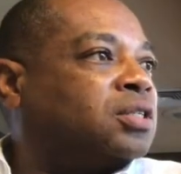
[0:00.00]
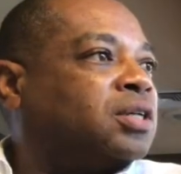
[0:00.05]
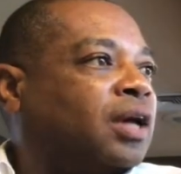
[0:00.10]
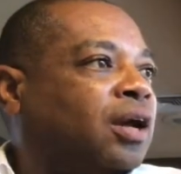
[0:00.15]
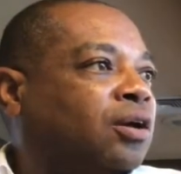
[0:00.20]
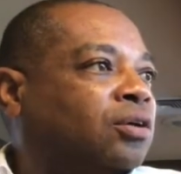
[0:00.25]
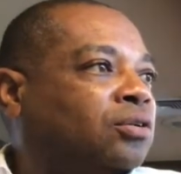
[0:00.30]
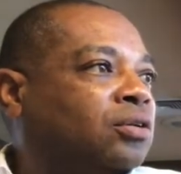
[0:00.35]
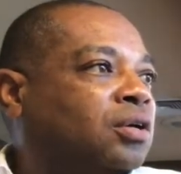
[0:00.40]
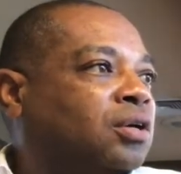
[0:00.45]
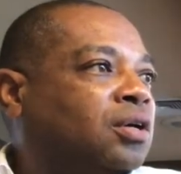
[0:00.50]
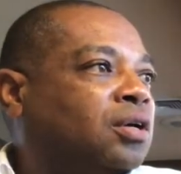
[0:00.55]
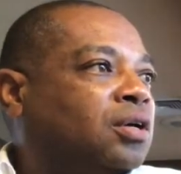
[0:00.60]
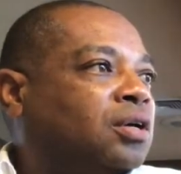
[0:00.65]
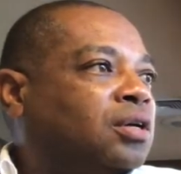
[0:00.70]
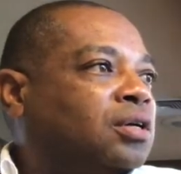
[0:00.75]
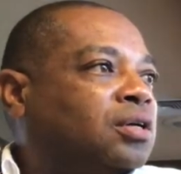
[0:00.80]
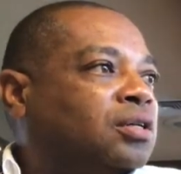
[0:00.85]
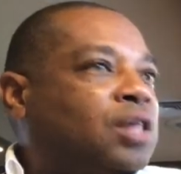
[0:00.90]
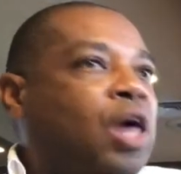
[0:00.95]
down.
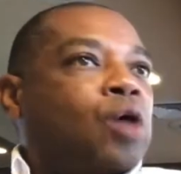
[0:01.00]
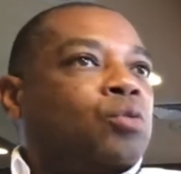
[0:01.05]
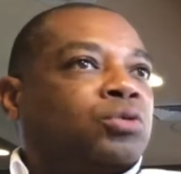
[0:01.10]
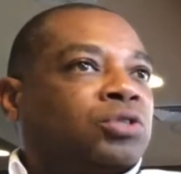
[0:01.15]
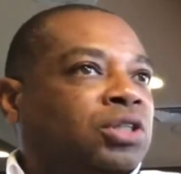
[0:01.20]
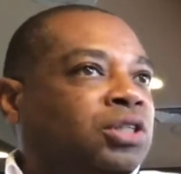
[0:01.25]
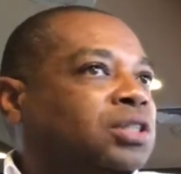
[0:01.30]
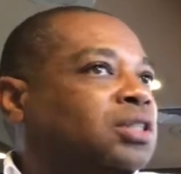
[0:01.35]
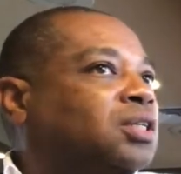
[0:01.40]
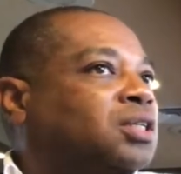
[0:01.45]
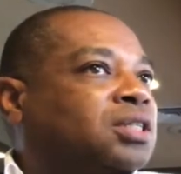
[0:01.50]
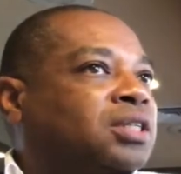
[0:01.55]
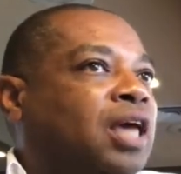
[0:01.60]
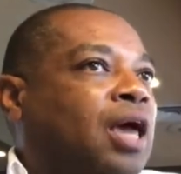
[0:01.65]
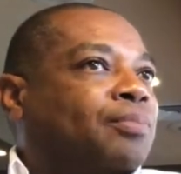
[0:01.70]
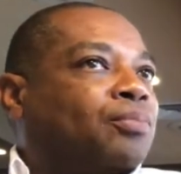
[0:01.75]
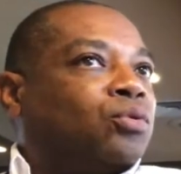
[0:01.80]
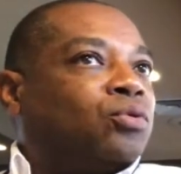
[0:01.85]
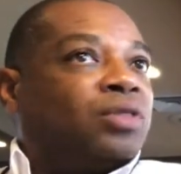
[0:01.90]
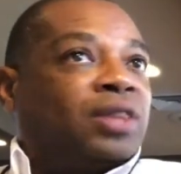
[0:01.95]
That was just an
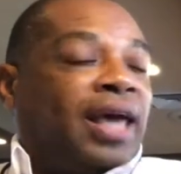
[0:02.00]
example.